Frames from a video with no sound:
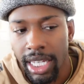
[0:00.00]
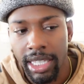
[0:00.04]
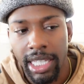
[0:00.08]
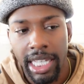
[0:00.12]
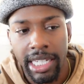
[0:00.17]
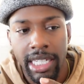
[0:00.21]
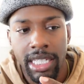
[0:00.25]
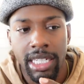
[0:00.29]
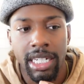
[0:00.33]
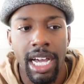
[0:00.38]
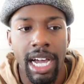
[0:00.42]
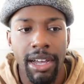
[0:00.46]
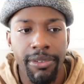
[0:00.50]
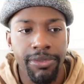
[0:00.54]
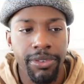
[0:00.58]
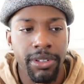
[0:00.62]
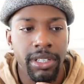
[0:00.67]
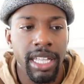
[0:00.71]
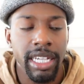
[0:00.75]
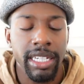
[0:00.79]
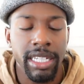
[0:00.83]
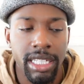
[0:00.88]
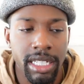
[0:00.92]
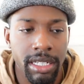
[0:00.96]
Like I feel
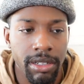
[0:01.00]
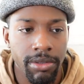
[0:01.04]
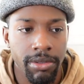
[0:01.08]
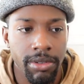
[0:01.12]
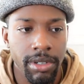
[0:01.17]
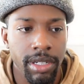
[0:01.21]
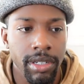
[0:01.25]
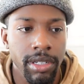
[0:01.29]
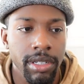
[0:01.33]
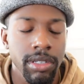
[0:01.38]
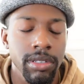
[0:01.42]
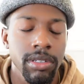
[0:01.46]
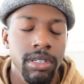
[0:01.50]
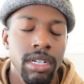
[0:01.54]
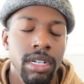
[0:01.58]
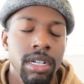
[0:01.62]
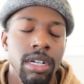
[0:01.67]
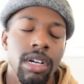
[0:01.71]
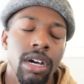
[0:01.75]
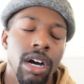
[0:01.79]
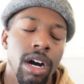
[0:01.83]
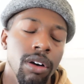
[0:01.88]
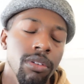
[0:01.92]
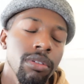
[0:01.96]
like in a real
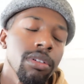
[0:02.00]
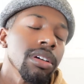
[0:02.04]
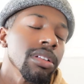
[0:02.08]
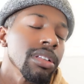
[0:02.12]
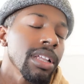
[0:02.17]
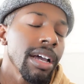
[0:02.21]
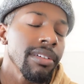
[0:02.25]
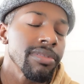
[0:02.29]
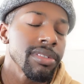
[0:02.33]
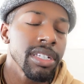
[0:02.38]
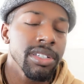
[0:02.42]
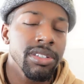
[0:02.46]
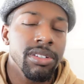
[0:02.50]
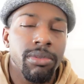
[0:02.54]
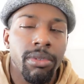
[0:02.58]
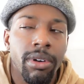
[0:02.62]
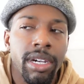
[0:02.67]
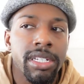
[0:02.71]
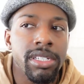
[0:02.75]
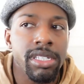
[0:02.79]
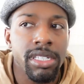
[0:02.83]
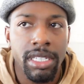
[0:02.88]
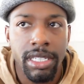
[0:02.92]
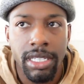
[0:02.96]
life
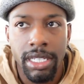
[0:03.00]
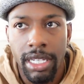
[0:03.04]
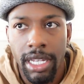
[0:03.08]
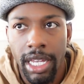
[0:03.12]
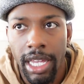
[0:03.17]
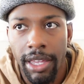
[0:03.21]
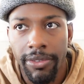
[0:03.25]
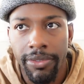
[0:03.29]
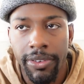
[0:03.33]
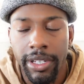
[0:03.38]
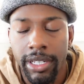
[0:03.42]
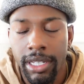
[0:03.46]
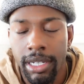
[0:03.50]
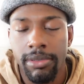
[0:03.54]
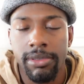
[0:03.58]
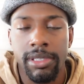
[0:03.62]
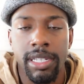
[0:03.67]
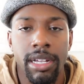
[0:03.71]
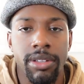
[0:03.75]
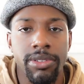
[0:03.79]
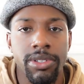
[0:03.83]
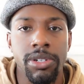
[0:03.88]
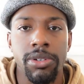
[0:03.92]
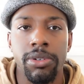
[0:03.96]
situation, if it comes
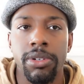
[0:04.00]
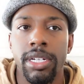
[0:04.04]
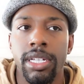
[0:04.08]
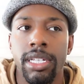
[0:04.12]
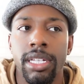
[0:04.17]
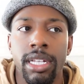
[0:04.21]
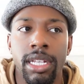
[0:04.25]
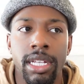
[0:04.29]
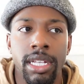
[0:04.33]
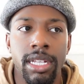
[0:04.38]
down to it,